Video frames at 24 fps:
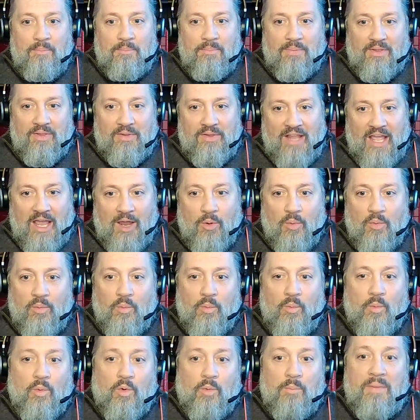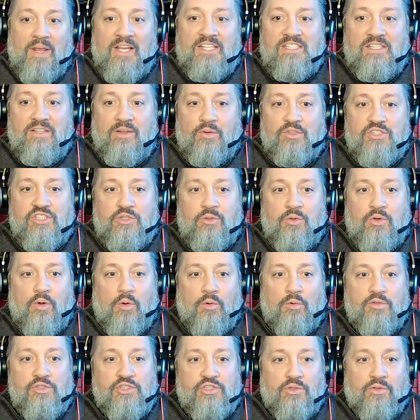But now when we're mixing those two
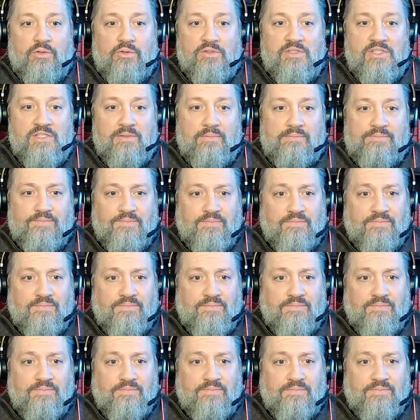cultures,